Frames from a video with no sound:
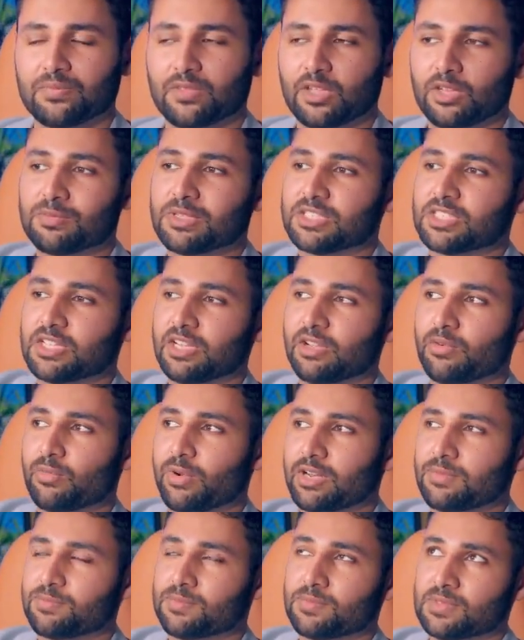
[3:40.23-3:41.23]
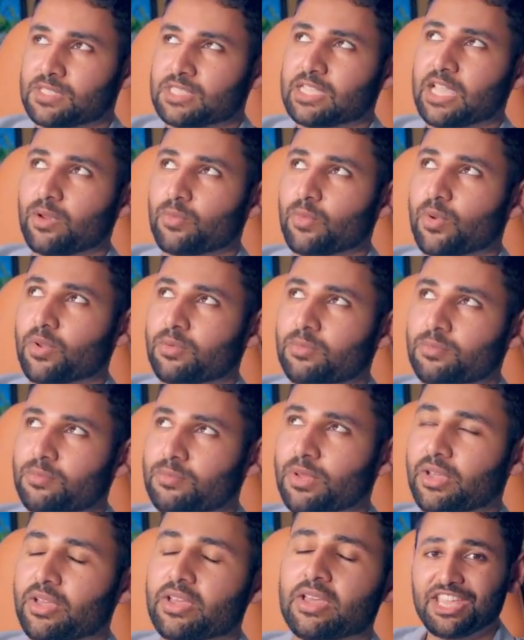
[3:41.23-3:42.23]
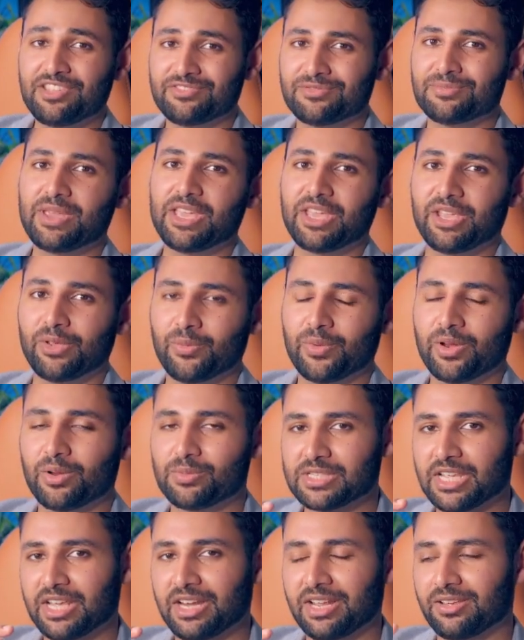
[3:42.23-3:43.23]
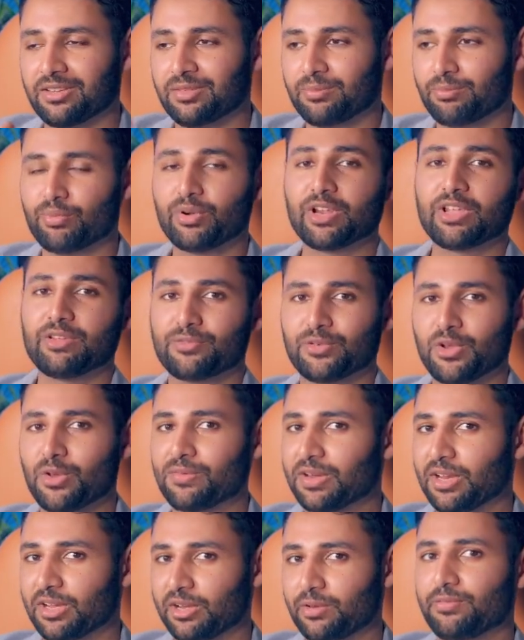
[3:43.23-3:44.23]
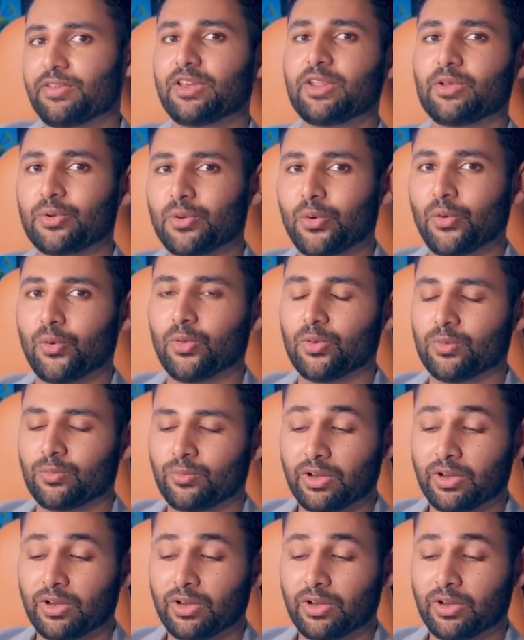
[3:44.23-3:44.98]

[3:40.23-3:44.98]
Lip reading: Admittedly a really sad one. But even me, when I was getting briefed over like a video call,